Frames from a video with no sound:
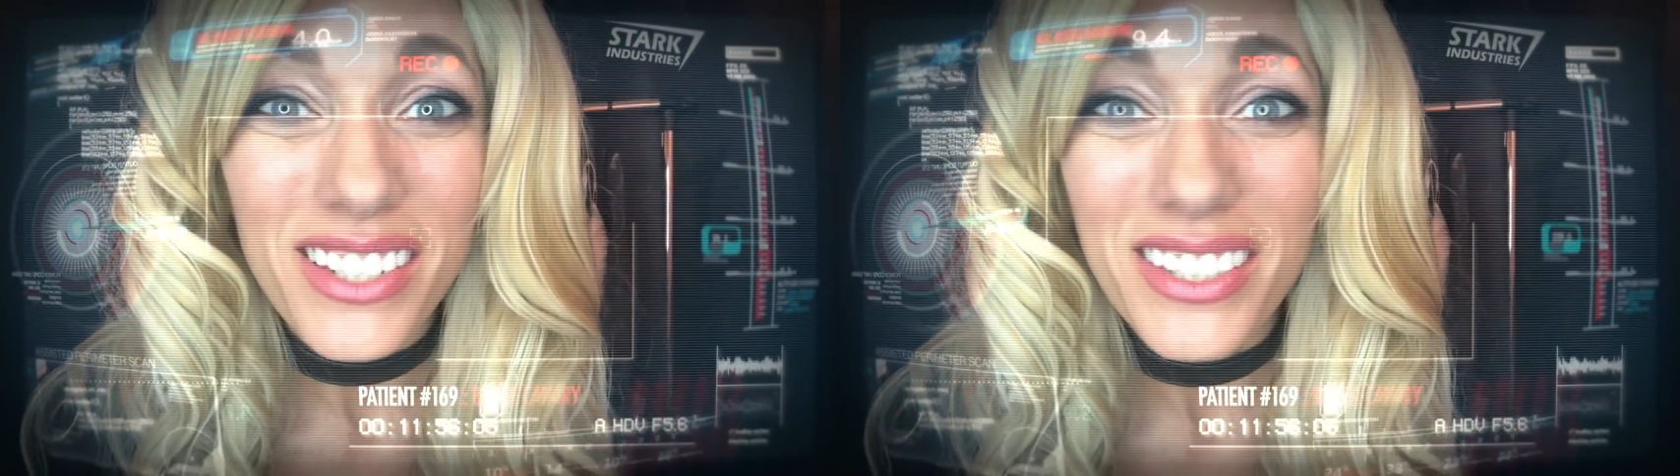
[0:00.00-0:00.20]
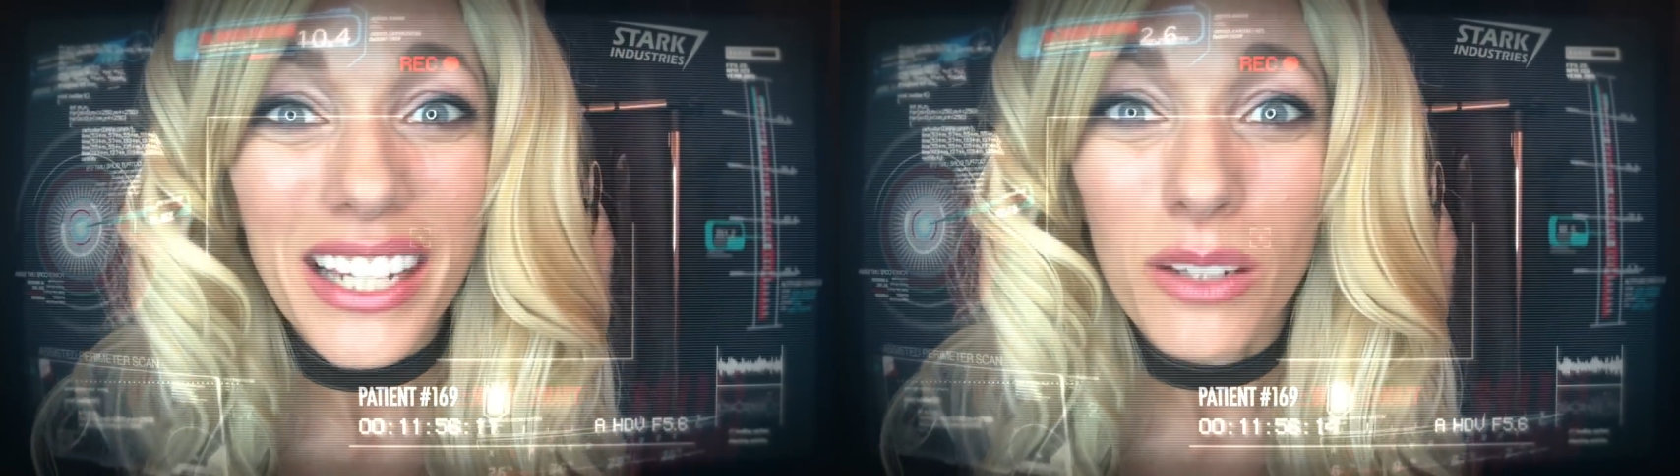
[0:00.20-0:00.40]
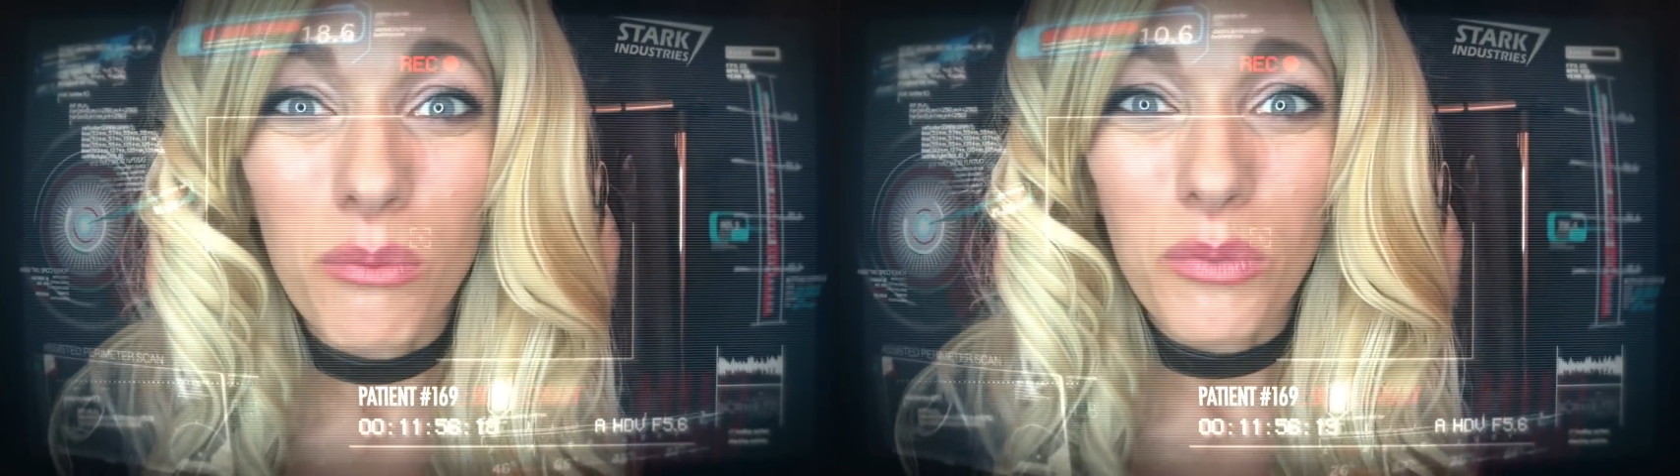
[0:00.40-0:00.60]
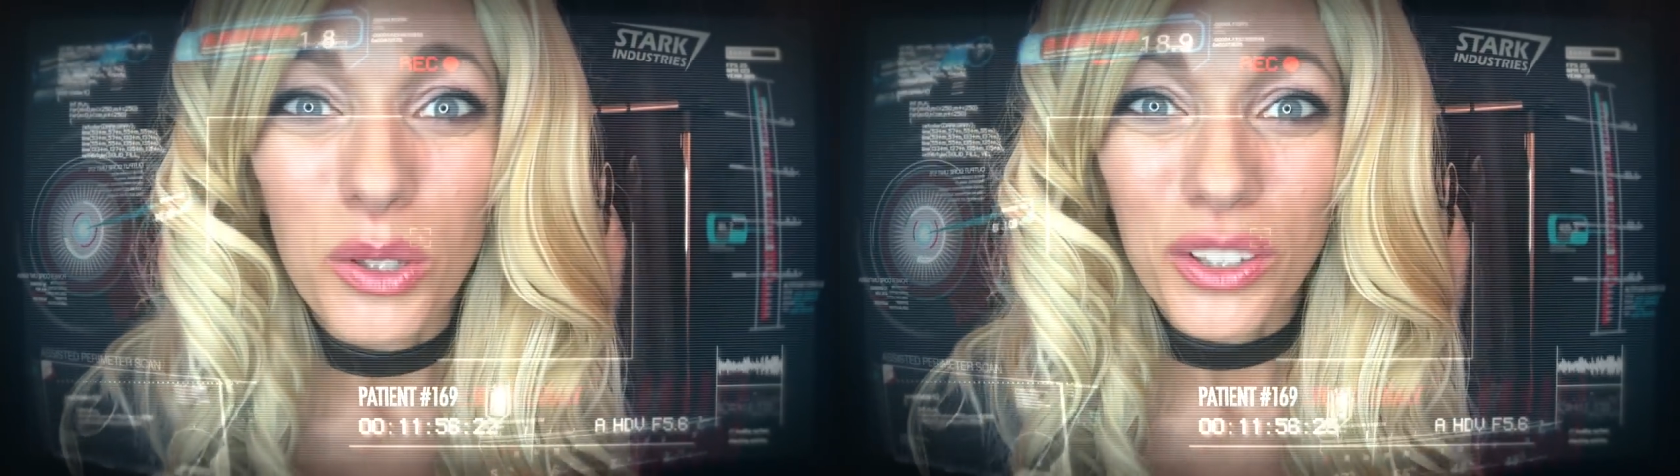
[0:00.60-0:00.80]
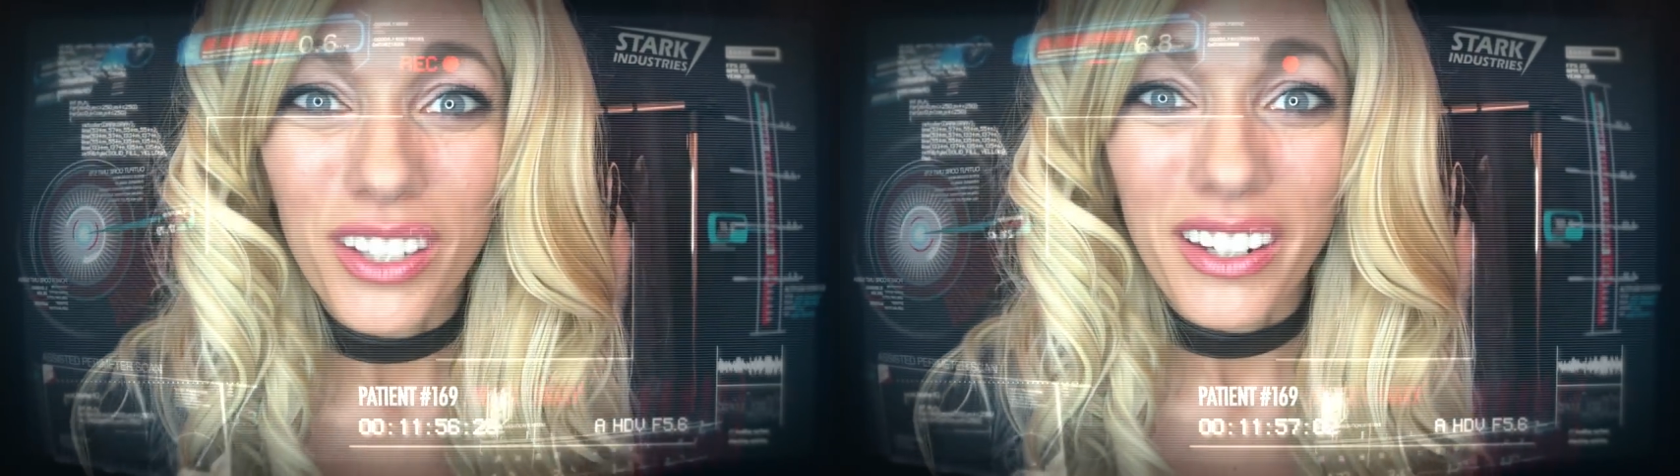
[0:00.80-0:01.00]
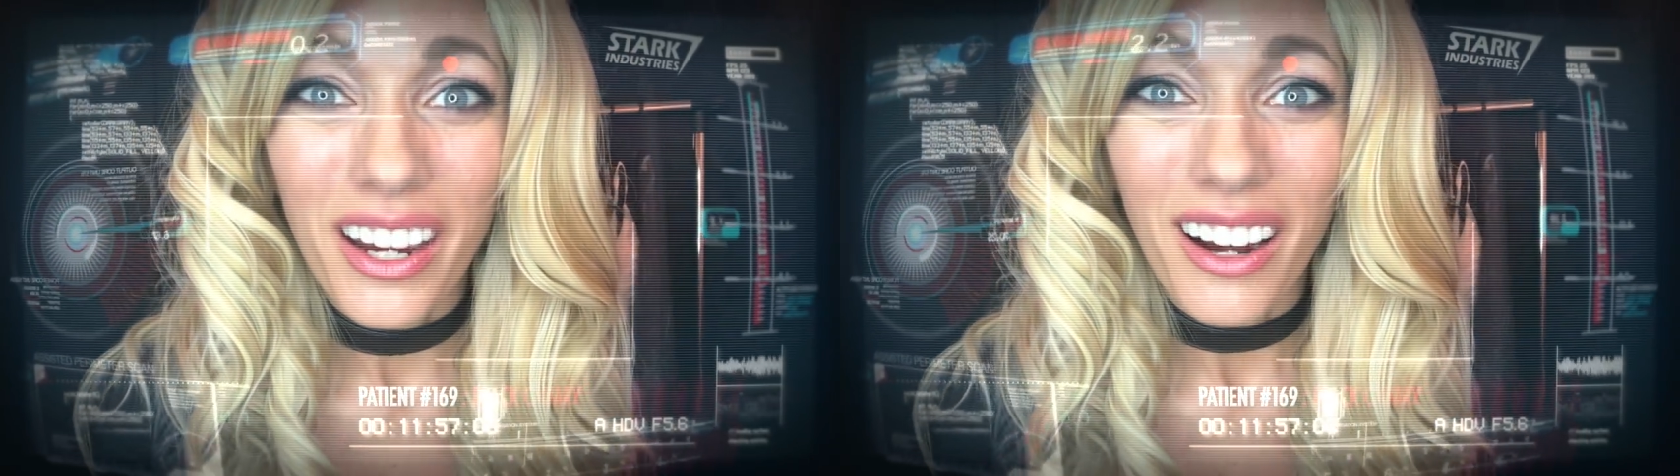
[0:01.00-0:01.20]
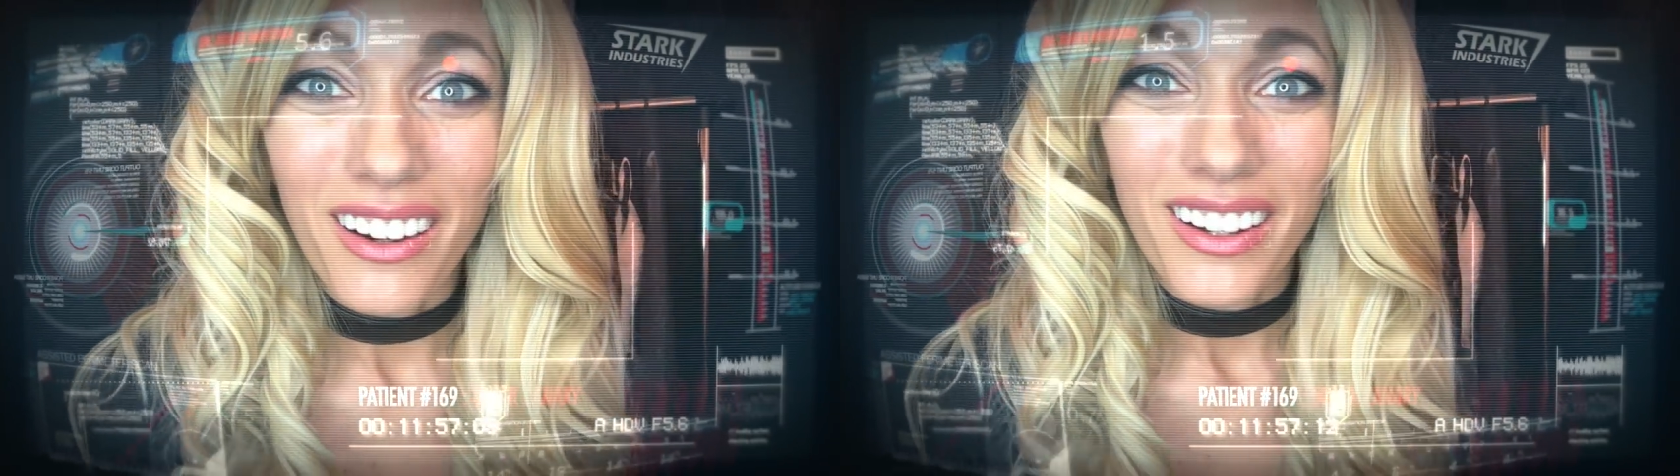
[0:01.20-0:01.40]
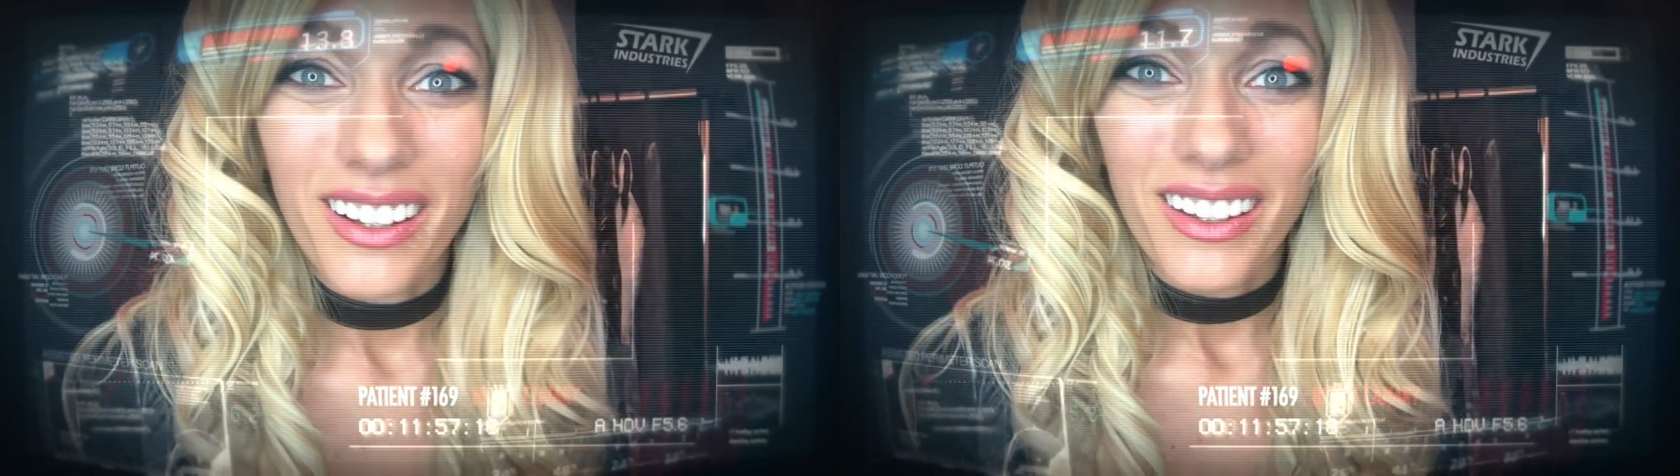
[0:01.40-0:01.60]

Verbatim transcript: date a millionaire.